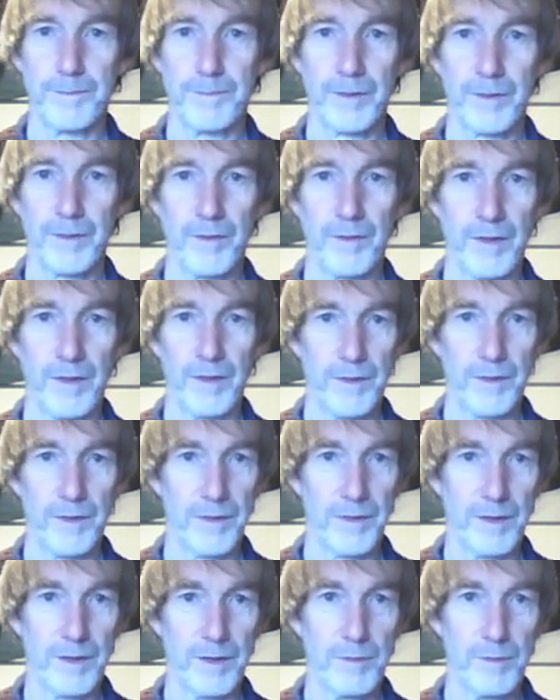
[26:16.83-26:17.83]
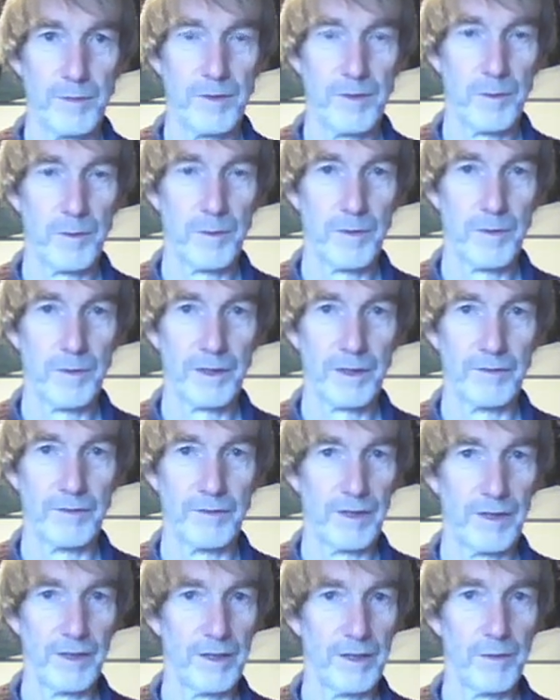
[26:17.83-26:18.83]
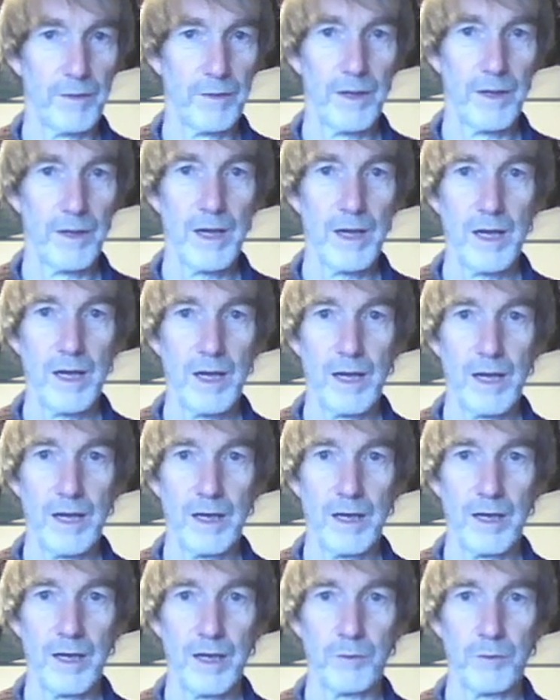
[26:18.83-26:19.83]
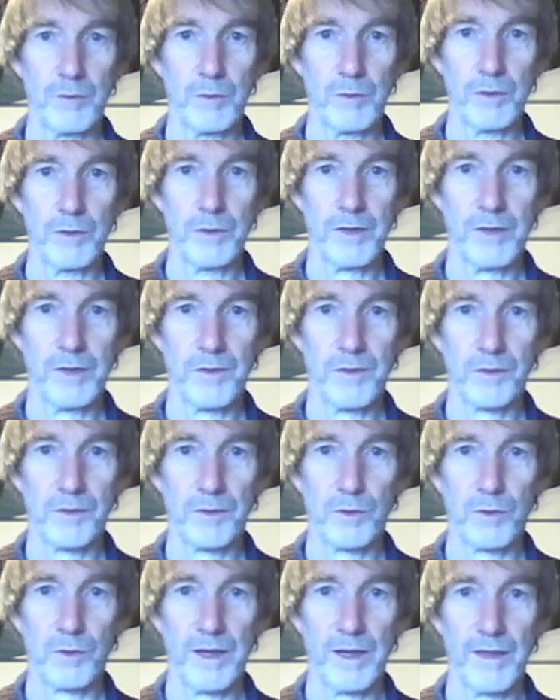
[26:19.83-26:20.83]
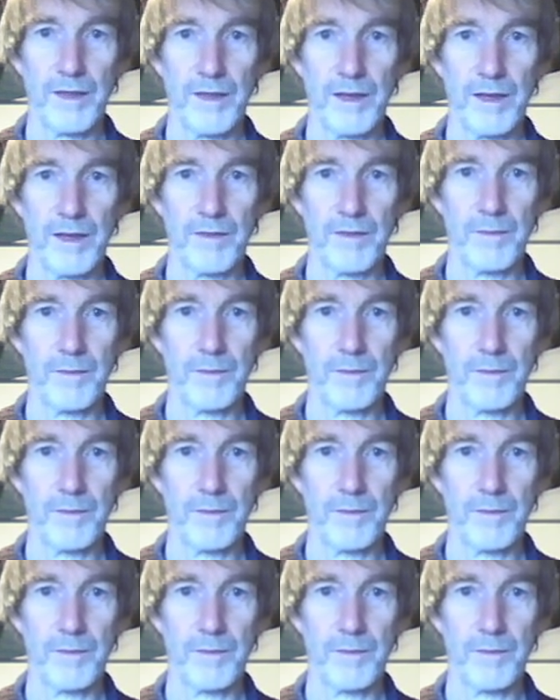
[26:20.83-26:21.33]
So that's the meters per second values, and we will need to square that.